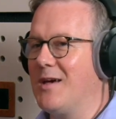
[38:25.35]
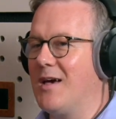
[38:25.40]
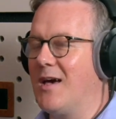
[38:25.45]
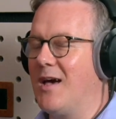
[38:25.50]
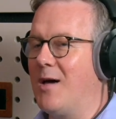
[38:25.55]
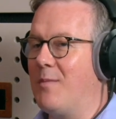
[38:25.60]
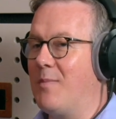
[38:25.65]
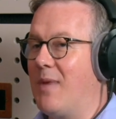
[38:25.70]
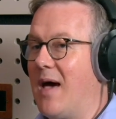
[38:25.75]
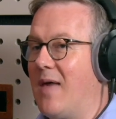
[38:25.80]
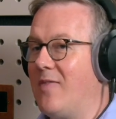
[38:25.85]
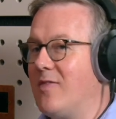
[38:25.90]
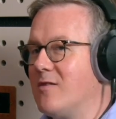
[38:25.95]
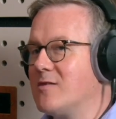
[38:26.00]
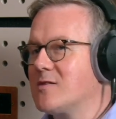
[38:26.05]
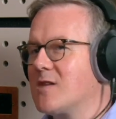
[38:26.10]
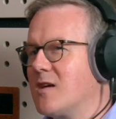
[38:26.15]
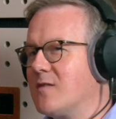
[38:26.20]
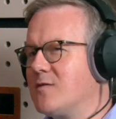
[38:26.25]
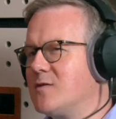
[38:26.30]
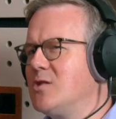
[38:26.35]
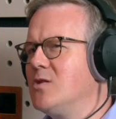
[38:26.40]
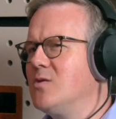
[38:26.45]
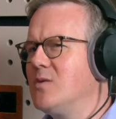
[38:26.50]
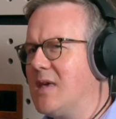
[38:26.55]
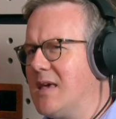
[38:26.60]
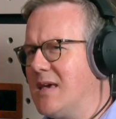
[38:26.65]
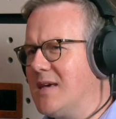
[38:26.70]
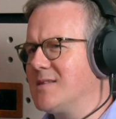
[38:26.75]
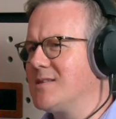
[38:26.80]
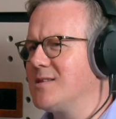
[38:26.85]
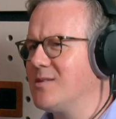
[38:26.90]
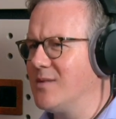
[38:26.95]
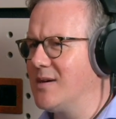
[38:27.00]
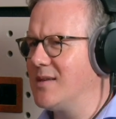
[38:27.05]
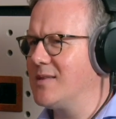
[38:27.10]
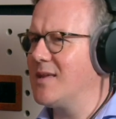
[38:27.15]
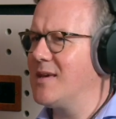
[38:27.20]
And there's kind of 2 gears to it.